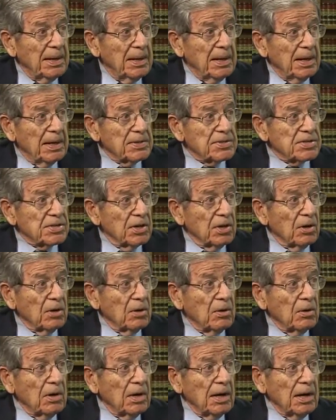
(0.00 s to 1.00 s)
And
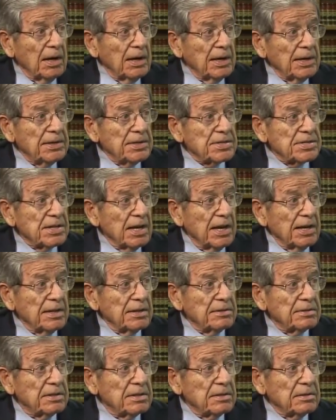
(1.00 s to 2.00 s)
so I
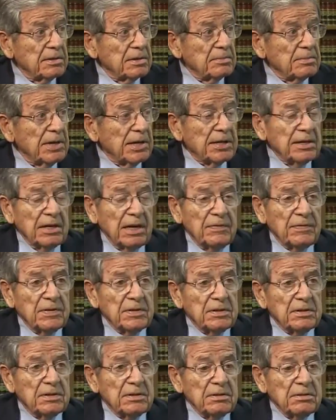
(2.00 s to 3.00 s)
decided to make an
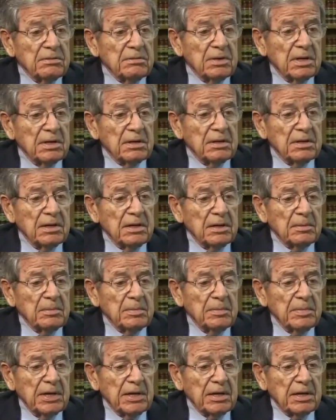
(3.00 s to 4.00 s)
effort to, uh, to
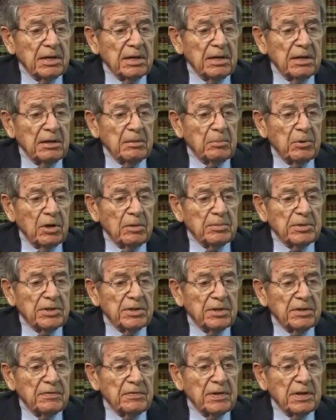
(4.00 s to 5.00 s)
make, get an appointment
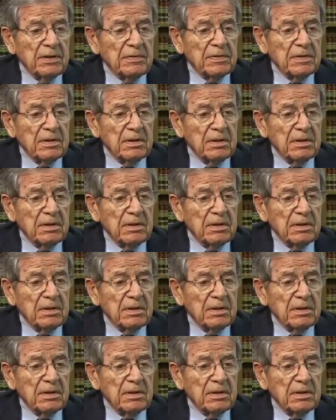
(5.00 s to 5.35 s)
to the 5th.